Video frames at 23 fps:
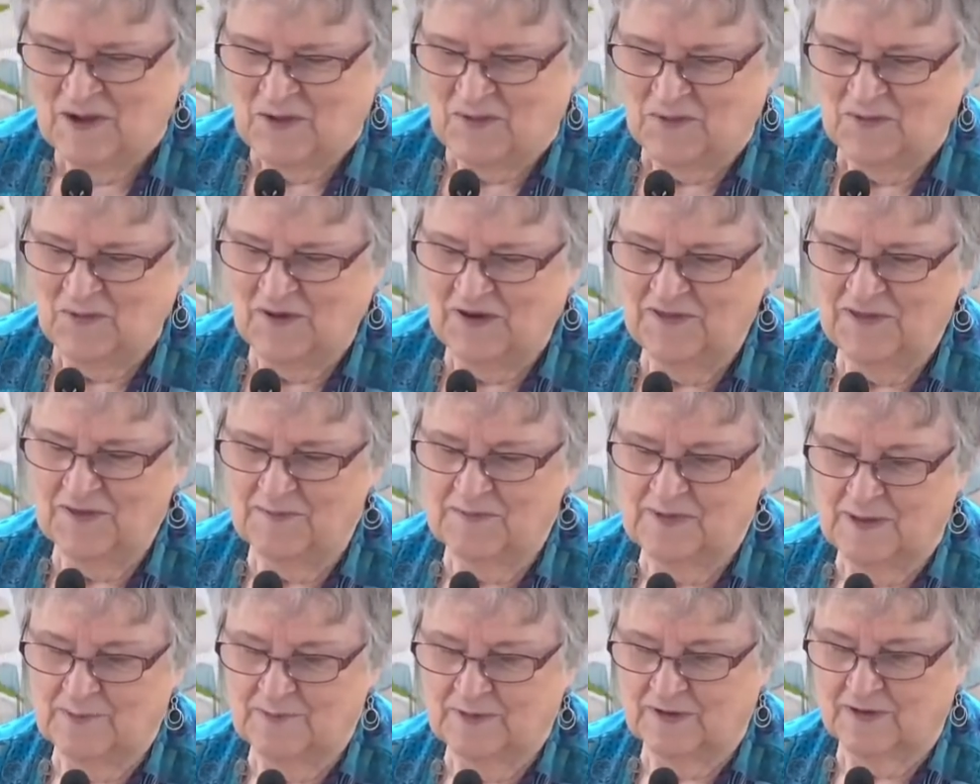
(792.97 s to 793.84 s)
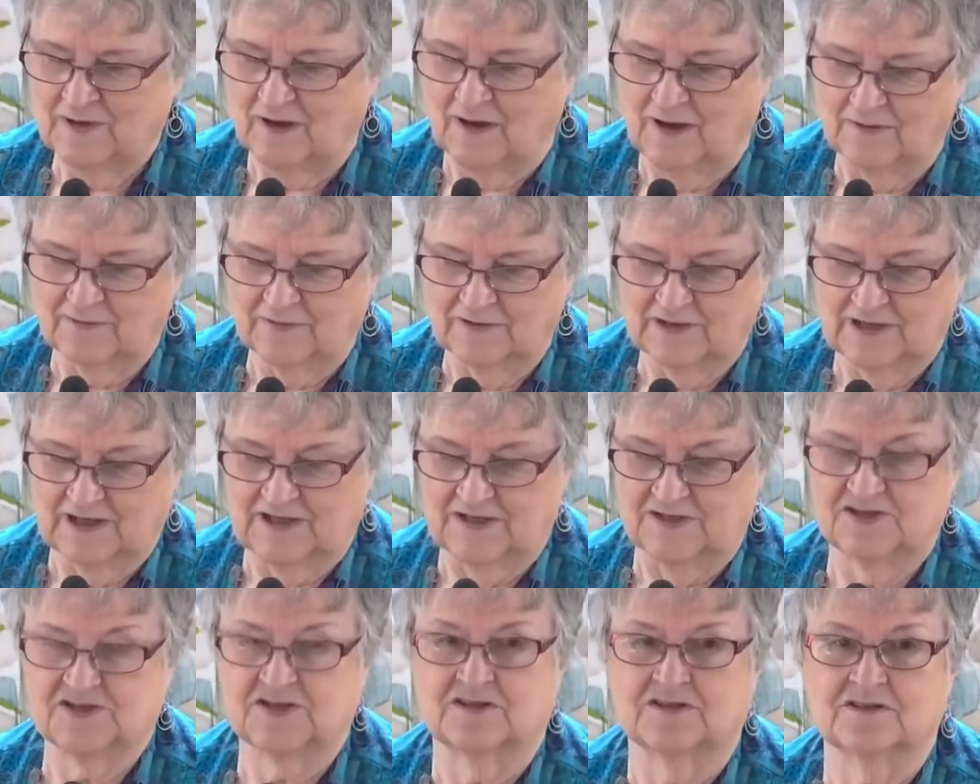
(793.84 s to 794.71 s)
We, the member
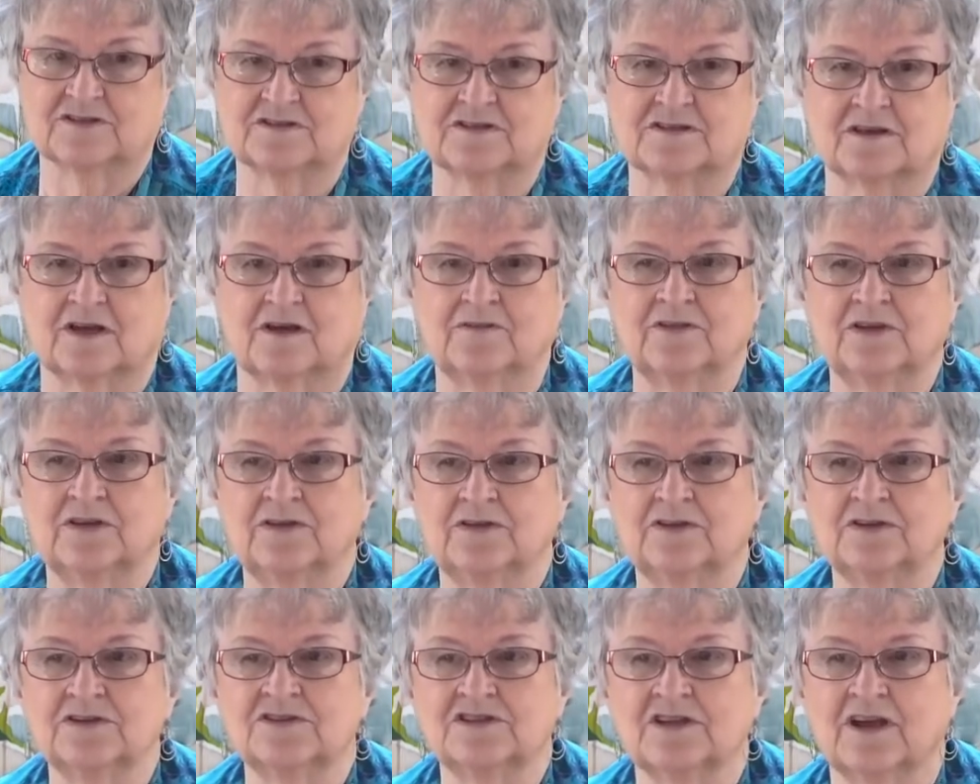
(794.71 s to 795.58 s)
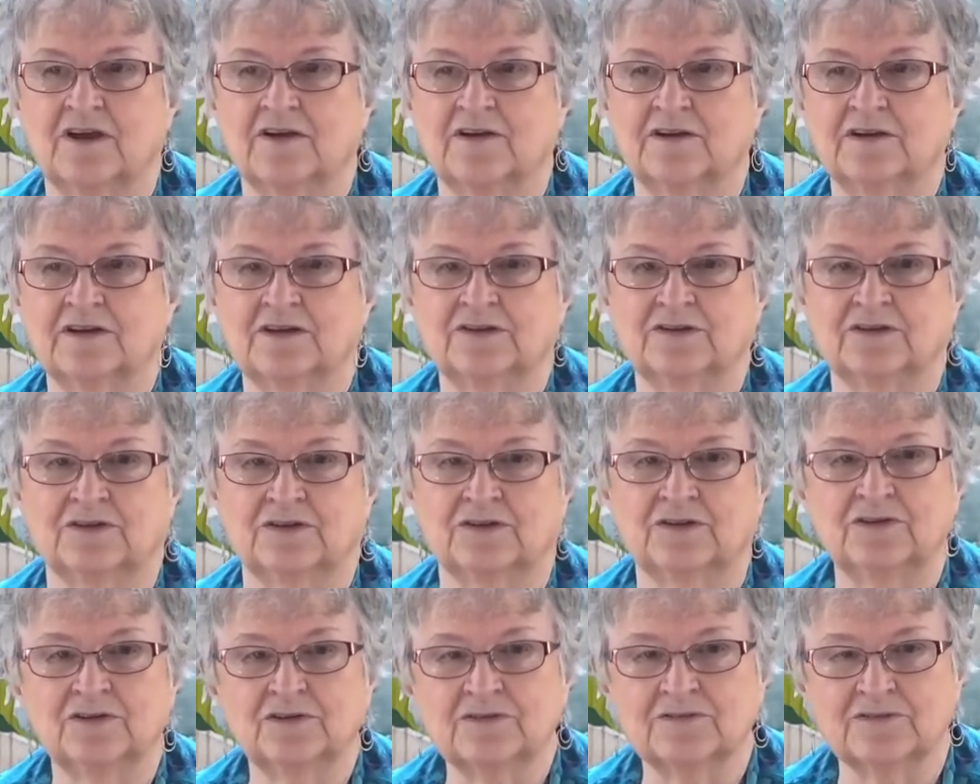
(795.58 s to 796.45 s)
congregations of the Unitarian
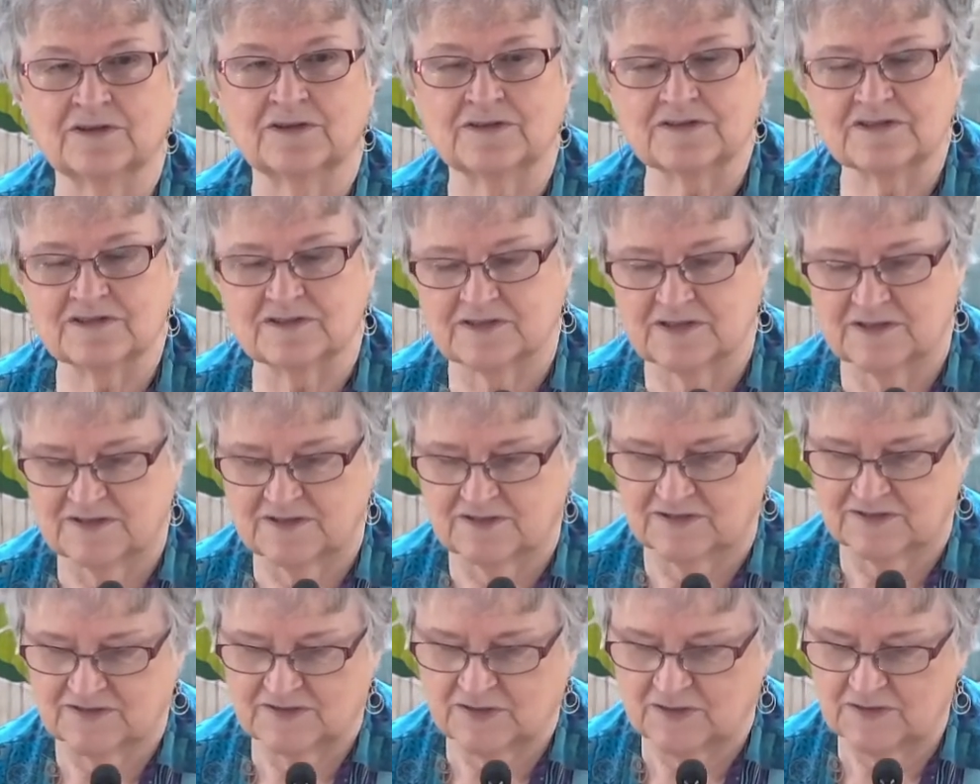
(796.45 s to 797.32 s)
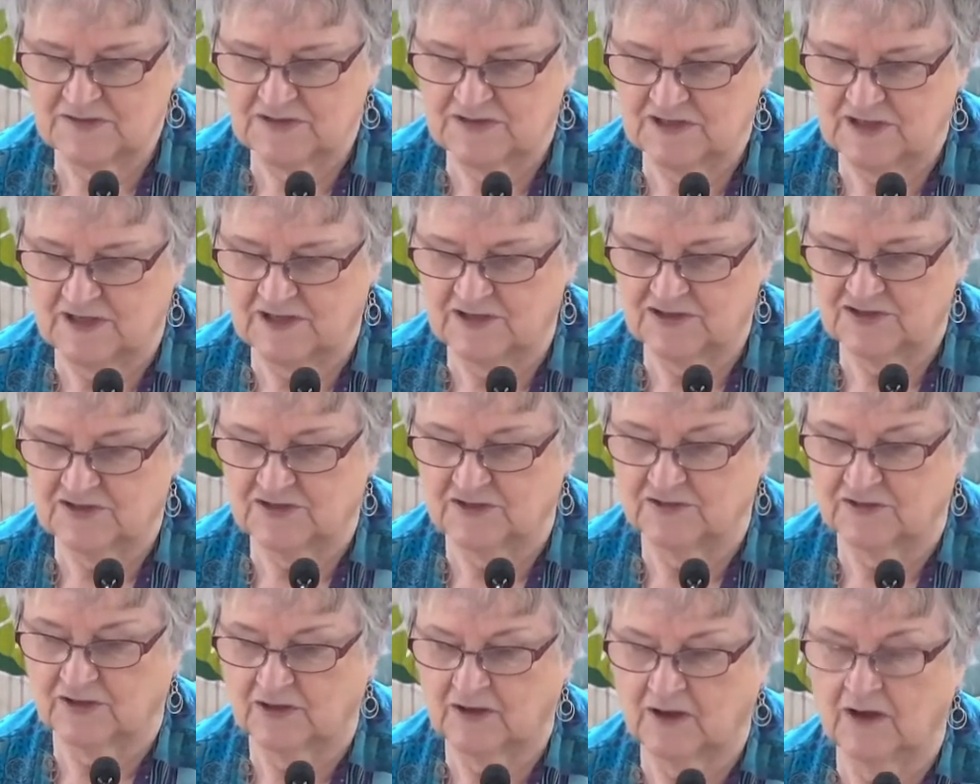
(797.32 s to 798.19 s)
Universalist
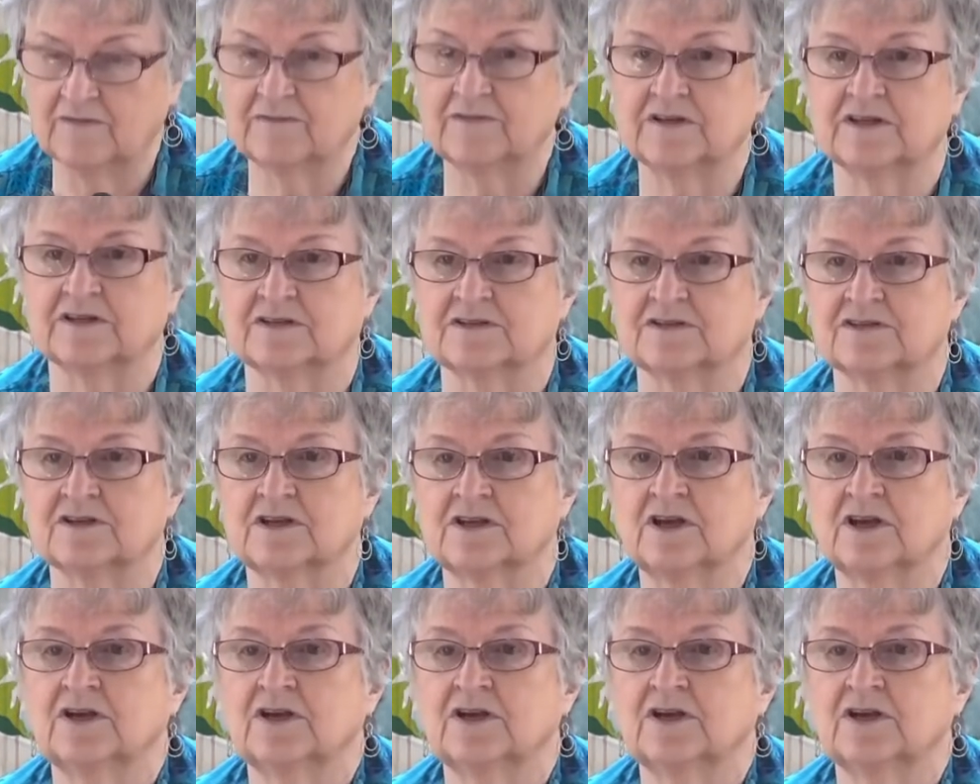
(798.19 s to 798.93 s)
Association, covenant